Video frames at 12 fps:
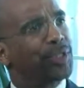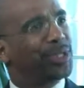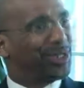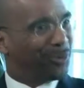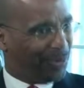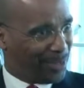
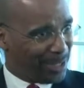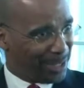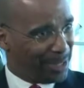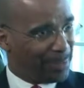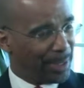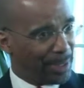different
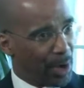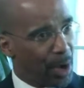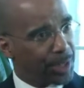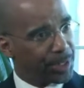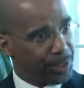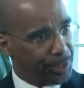about
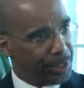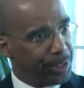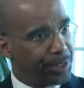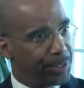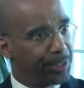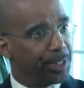heart
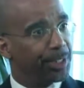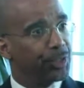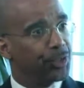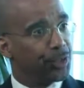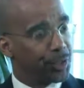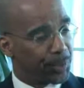disease in
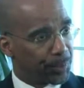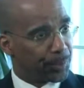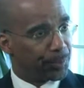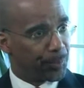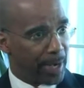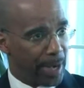
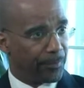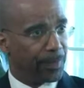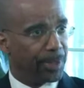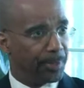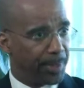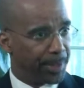general for
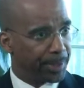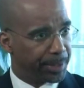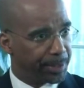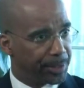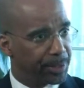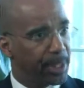African
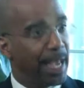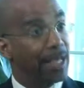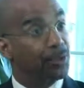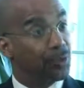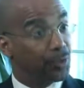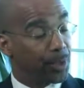Americans
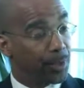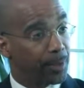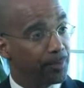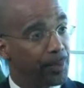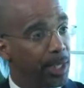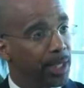and stroke?
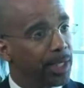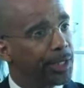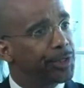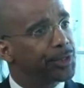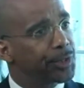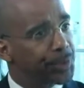
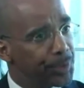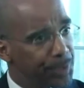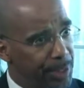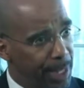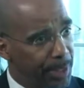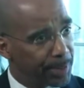It
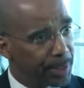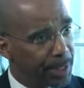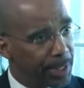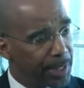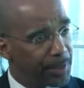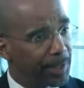turns out
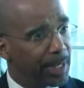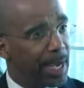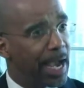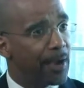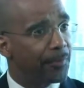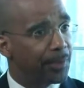that
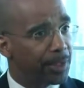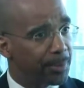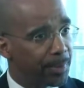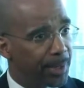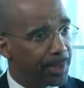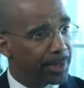African
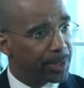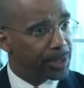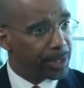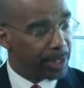Americans,